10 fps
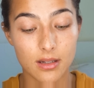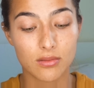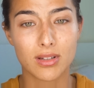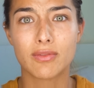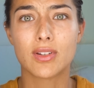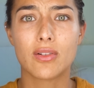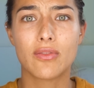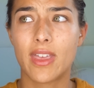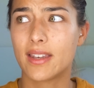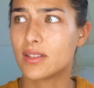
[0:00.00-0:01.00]
I don't even know
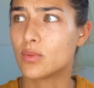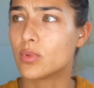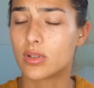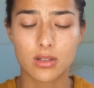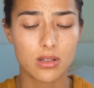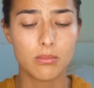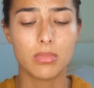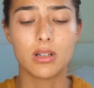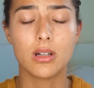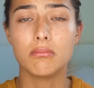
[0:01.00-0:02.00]
if that is a word,
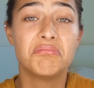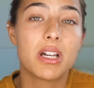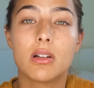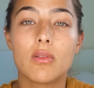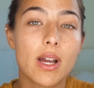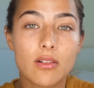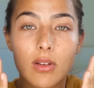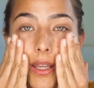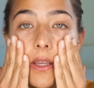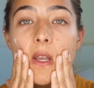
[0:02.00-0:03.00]
but I don't know, I
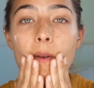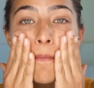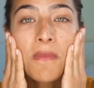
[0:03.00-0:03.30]
don't like it.